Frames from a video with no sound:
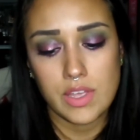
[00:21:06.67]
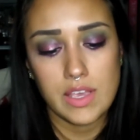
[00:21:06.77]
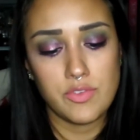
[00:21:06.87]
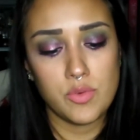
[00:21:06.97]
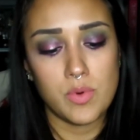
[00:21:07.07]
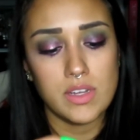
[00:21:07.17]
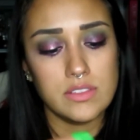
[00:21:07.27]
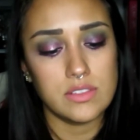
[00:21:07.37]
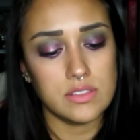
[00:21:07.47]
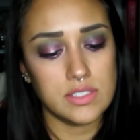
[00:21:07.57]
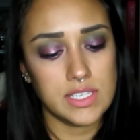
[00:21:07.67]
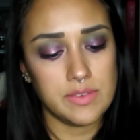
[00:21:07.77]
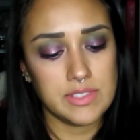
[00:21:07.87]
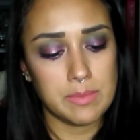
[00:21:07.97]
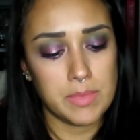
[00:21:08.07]
if you want to
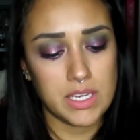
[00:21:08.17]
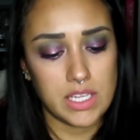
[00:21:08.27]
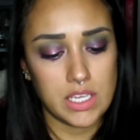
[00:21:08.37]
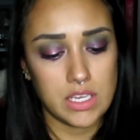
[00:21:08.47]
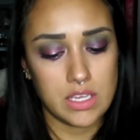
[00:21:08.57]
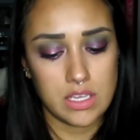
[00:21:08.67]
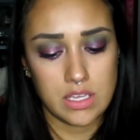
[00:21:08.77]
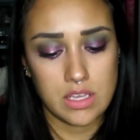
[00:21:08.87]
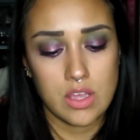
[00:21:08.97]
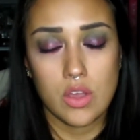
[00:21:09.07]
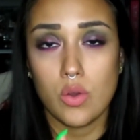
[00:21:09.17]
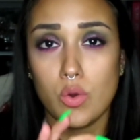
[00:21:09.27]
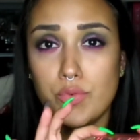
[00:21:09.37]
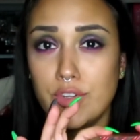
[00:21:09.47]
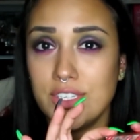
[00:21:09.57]
give somebody
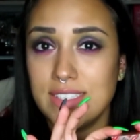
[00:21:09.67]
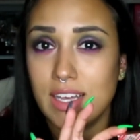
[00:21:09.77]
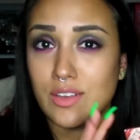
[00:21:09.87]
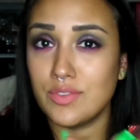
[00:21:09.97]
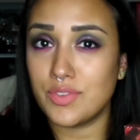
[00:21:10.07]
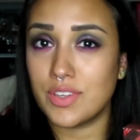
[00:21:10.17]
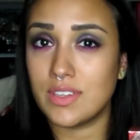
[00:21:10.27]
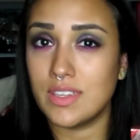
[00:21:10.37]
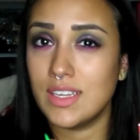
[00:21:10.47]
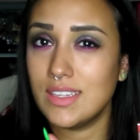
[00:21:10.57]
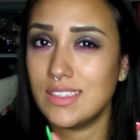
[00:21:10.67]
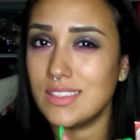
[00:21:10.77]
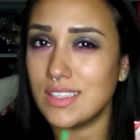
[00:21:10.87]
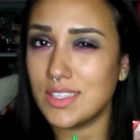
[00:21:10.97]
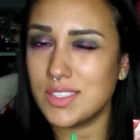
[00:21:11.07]
or for yourself.
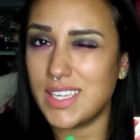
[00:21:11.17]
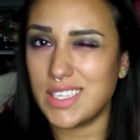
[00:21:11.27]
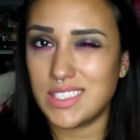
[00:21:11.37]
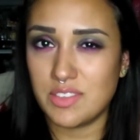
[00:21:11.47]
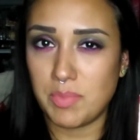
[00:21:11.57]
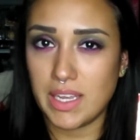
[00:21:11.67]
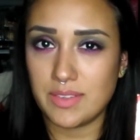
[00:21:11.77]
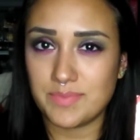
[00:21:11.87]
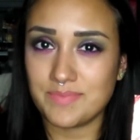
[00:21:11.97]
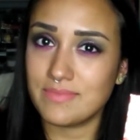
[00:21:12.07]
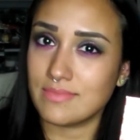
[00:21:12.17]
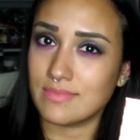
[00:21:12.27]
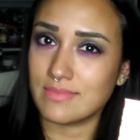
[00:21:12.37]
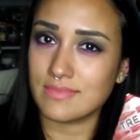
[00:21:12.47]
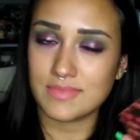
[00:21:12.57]
It's a little taste of Bite.
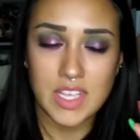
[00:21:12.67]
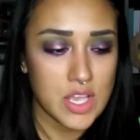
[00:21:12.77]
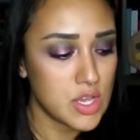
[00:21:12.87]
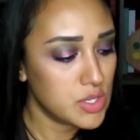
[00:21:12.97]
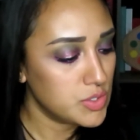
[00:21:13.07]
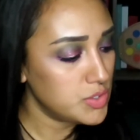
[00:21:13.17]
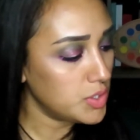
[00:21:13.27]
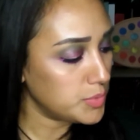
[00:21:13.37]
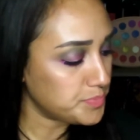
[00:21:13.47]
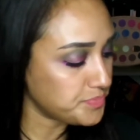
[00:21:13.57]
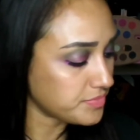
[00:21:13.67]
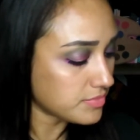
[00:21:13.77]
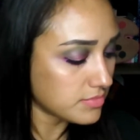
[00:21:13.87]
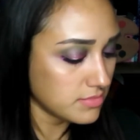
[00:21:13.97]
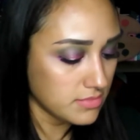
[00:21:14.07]
So
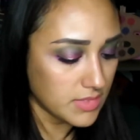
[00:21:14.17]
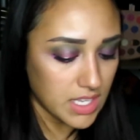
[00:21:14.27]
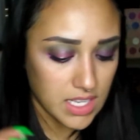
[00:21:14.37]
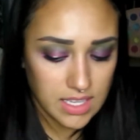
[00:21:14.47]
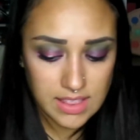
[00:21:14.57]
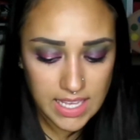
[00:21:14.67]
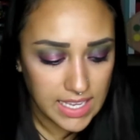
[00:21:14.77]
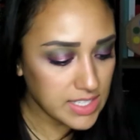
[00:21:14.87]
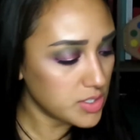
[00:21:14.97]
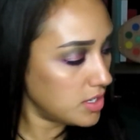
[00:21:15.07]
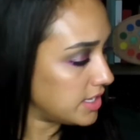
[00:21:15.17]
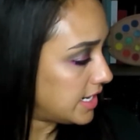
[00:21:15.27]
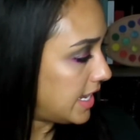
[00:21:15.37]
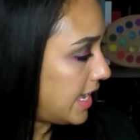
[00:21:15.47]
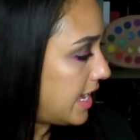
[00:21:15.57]
that is all that
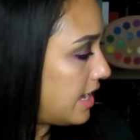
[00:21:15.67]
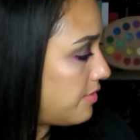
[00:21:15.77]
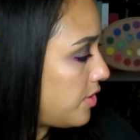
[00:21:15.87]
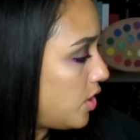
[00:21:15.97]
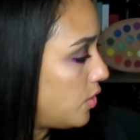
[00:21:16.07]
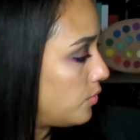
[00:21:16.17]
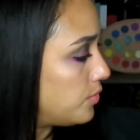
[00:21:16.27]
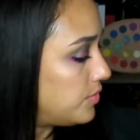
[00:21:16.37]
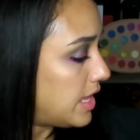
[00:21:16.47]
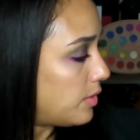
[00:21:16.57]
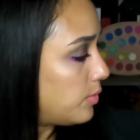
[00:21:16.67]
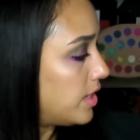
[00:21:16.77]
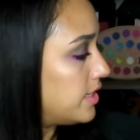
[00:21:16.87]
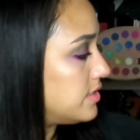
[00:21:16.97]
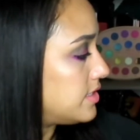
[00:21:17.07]
I have. That
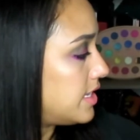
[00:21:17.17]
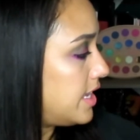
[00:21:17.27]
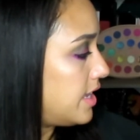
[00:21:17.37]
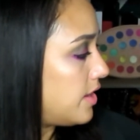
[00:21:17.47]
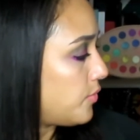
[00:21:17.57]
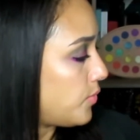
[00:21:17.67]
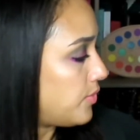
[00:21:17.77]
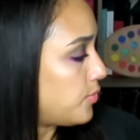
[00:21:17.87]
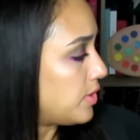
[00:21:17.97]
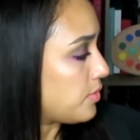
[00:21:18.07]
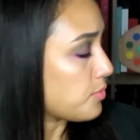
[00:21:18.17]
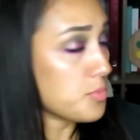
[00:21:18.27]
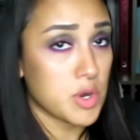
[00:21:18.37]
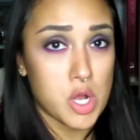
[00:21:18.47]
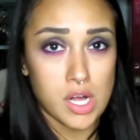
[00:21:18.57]
was, if we
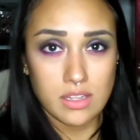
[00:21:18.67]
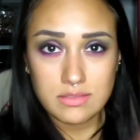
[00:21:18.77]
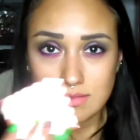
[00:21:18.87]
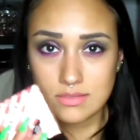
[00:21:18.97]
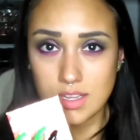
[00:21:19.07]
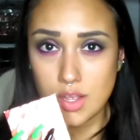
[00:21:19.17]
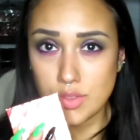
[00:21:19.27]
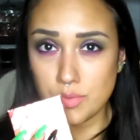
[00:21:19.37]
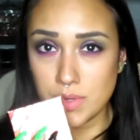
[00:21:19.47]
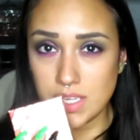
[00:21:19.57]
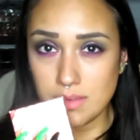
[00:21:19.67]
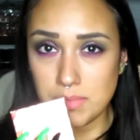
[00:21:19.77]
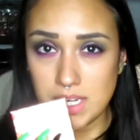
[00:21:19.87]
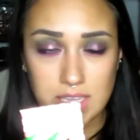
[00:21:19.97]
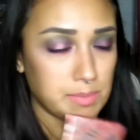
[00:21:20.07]
recall, 3
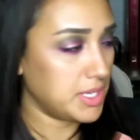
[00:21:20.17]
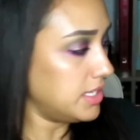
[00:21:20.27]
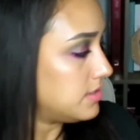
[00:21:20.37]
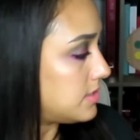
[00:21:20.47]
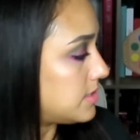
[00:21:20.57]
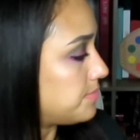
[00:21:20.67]
mini lip kits,